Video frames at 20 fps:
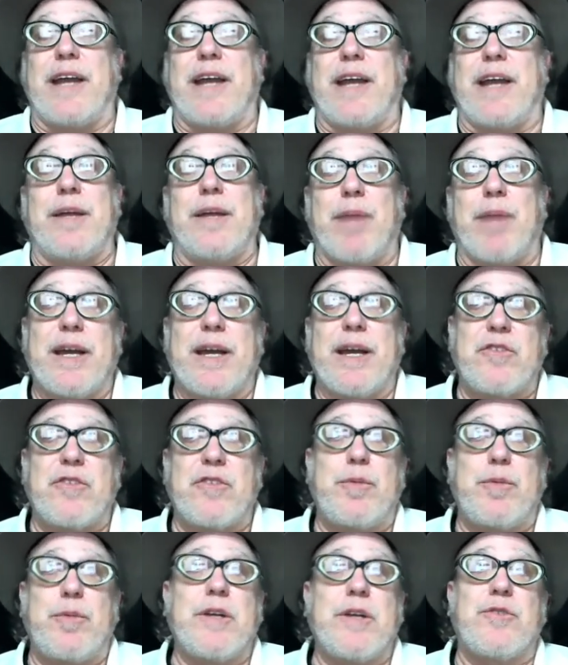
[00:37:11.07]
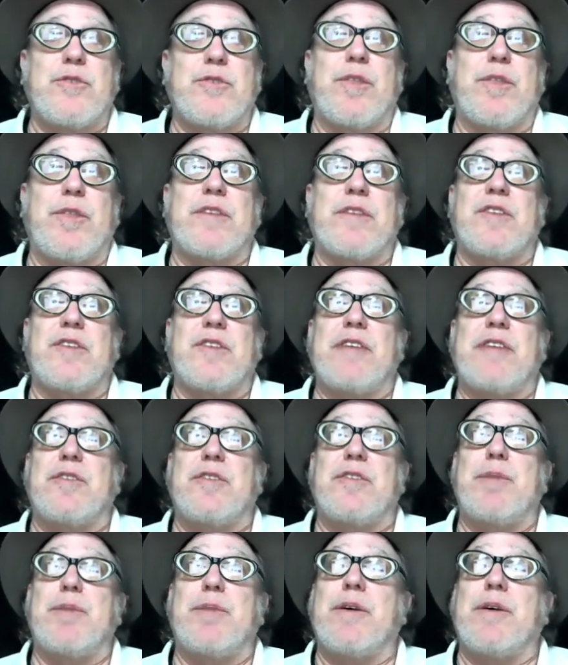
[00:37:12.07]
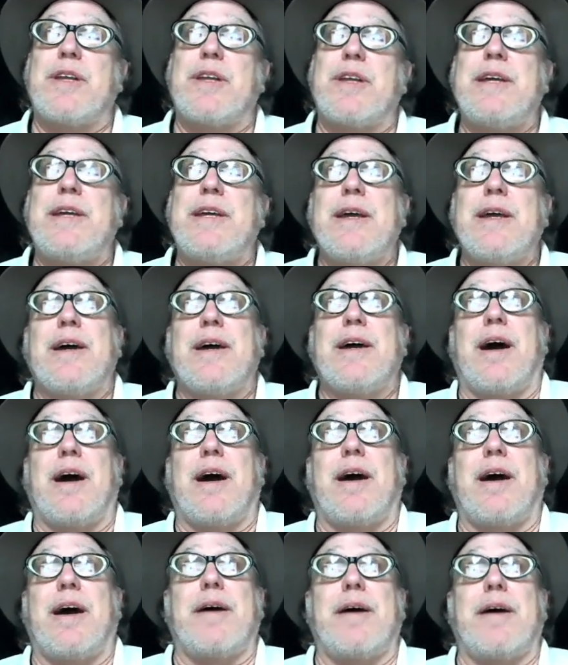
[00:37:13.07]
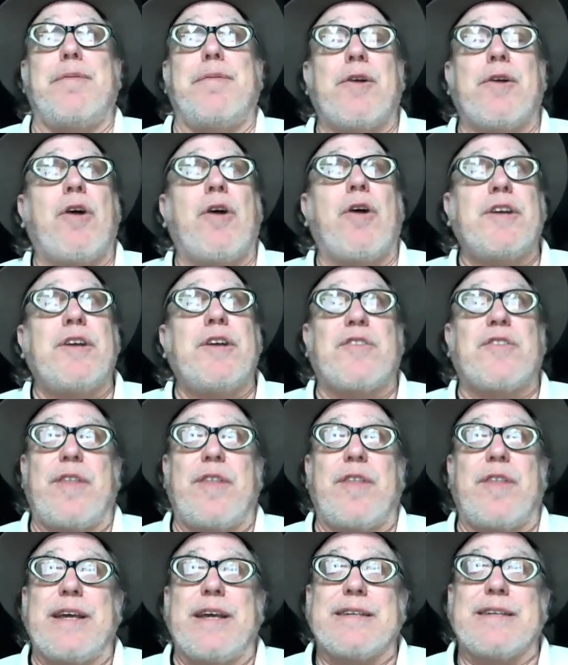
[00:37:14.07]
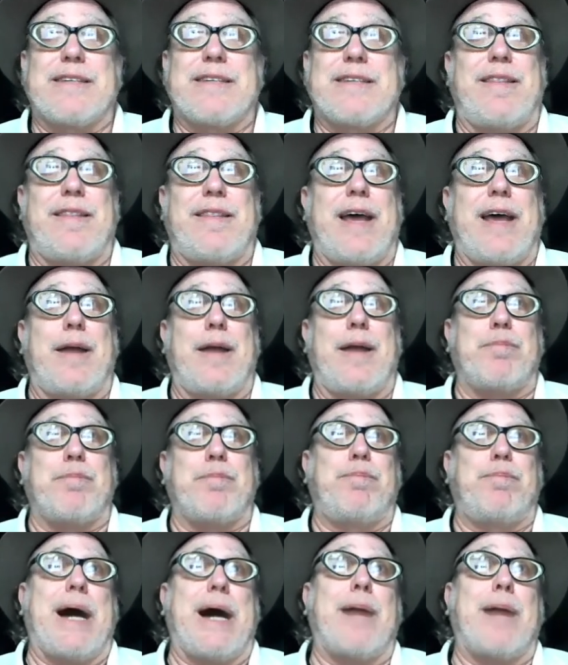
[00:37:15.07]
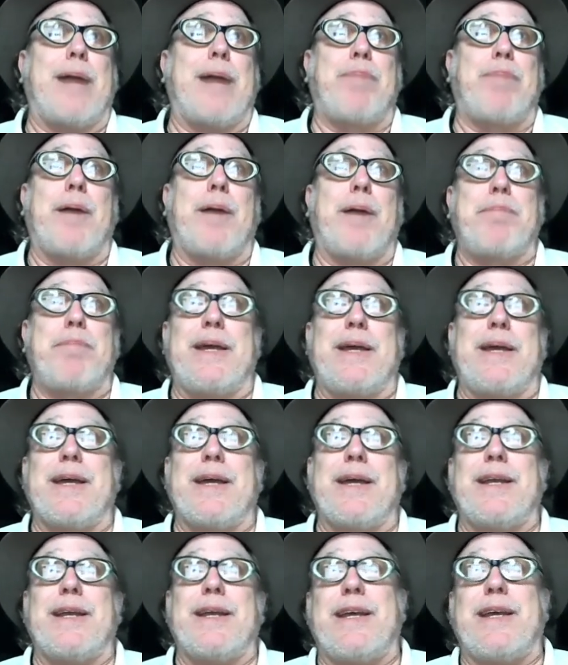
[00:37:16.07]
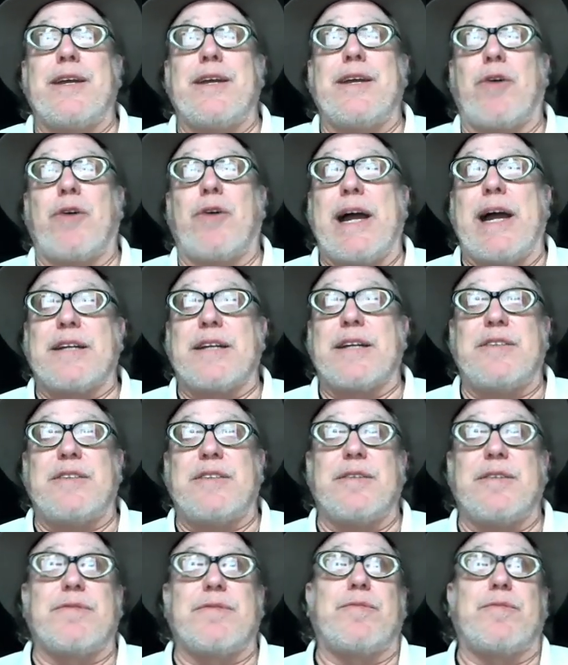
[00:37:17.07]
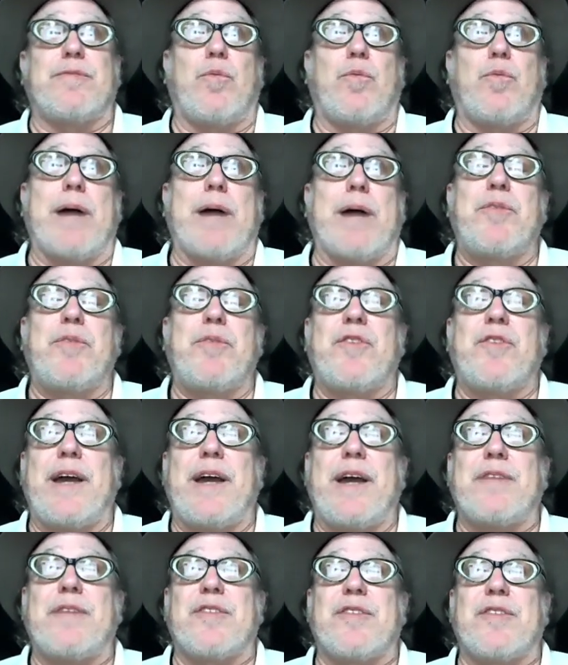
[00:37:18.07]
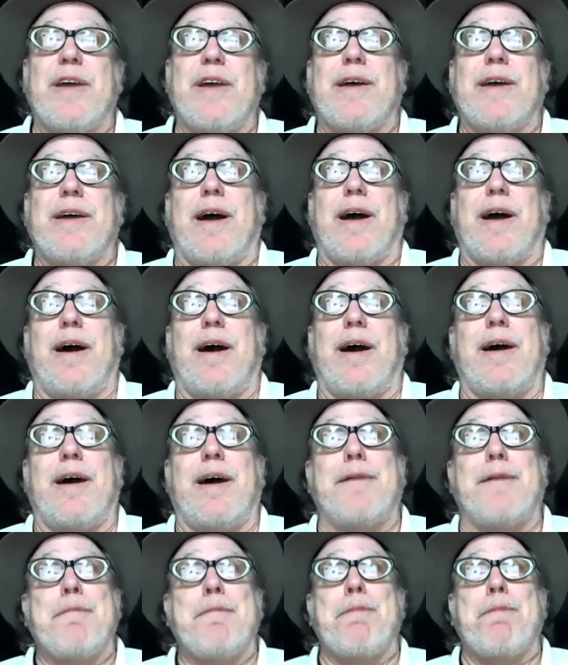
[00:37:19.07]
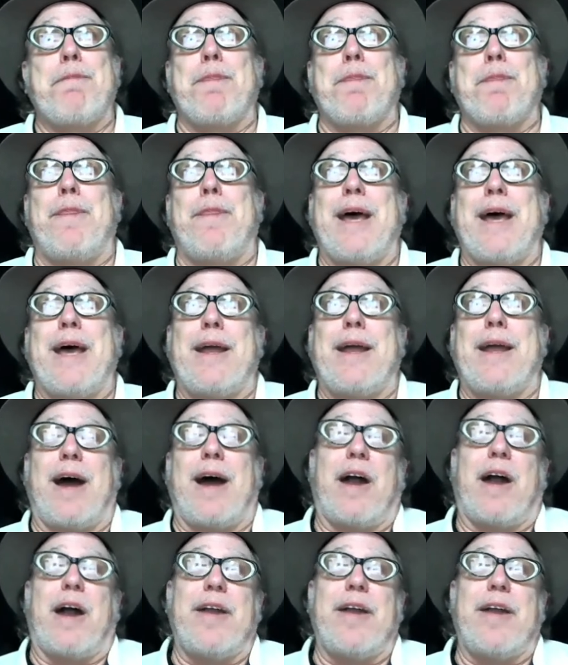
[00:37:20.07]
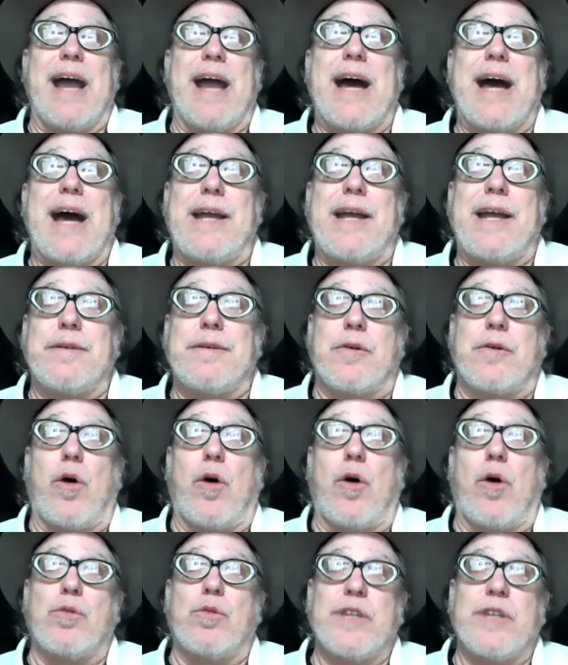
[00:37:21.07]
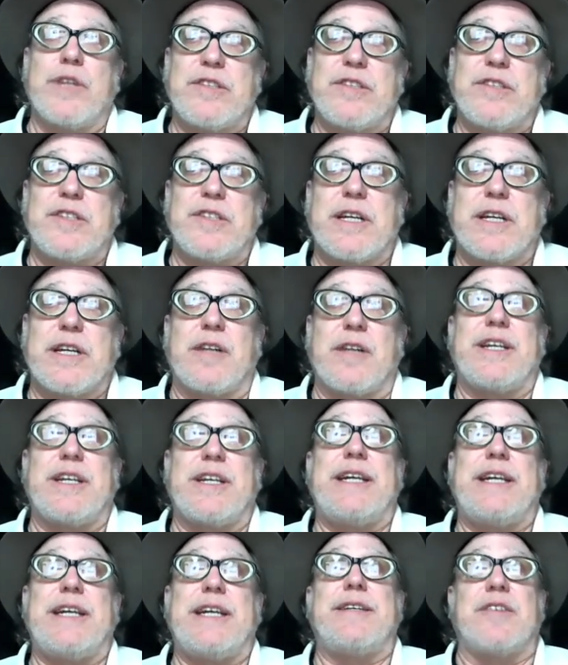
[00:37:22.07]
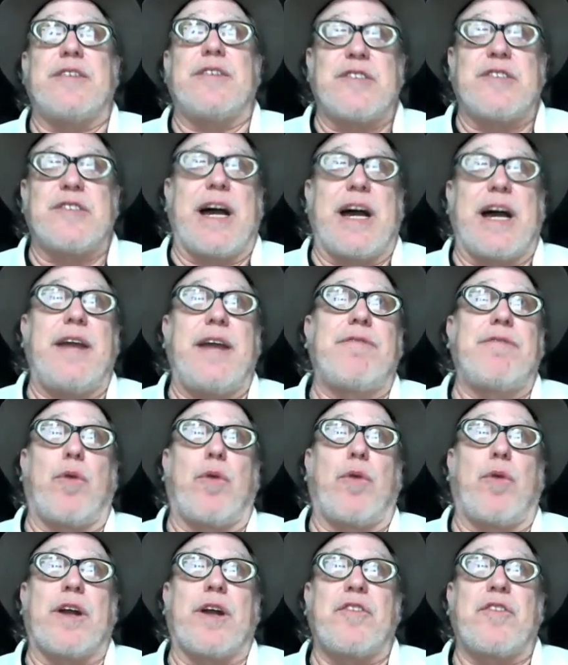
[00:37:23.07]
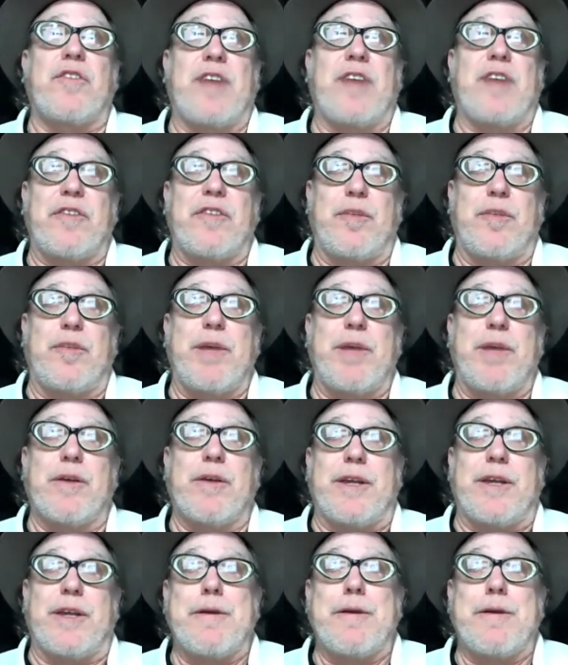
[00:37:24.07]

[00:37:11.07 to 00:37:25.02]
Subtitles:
And in my experience with accessibility, there are always things that pop up in interactive websites that are not holistically designed for accessibility.